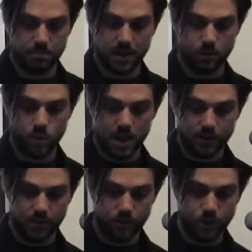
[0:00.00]
by
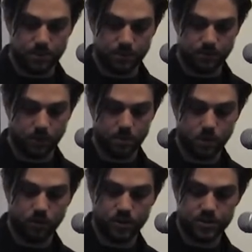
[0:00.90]
wealth reaped from
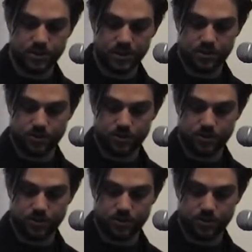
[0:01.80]
overseas